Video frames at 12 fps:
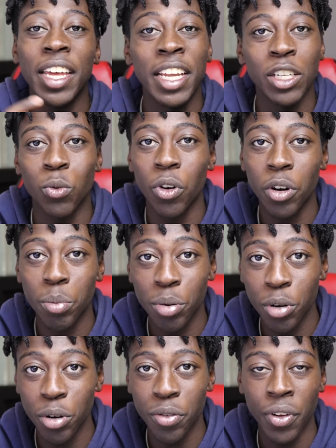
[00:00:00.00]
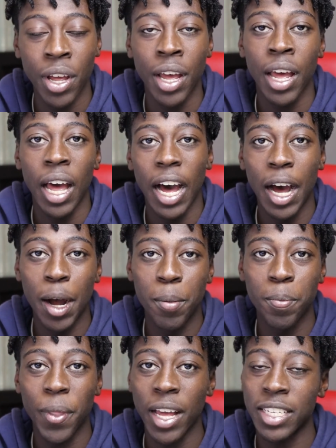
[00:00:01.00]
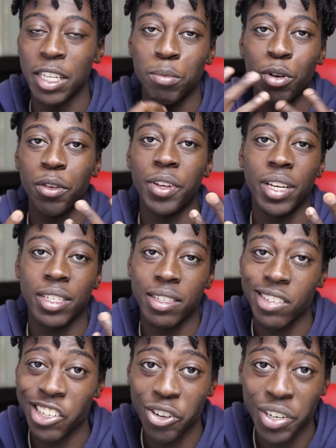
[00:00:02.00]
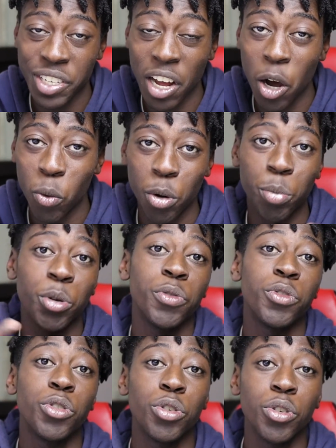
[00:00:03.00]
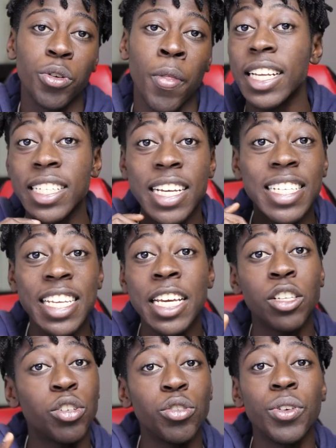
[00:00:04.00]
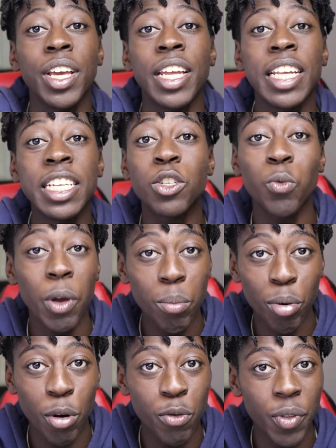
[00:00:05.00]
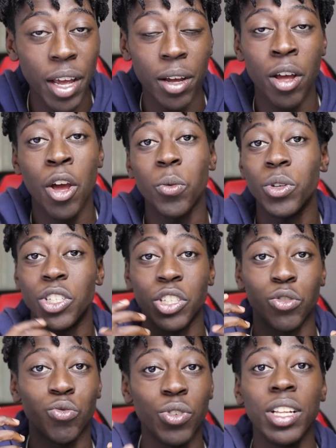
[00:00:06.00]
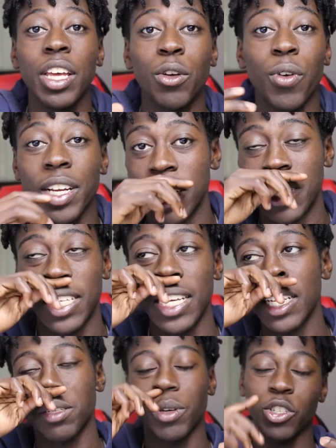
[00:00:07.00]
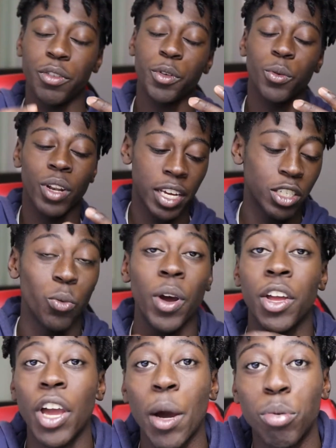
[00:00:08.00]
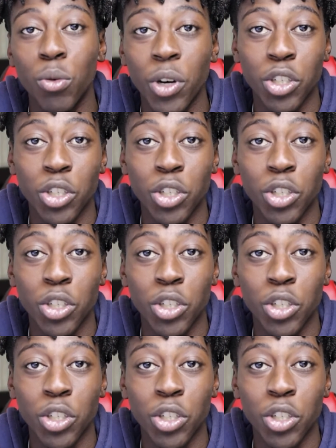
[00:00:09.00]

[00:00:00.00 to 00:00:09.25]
it is waterproof, as the previous series are waterproof too. And it says here too, it is swim proof though, which is really great to see, especially if you would like to wear your Apple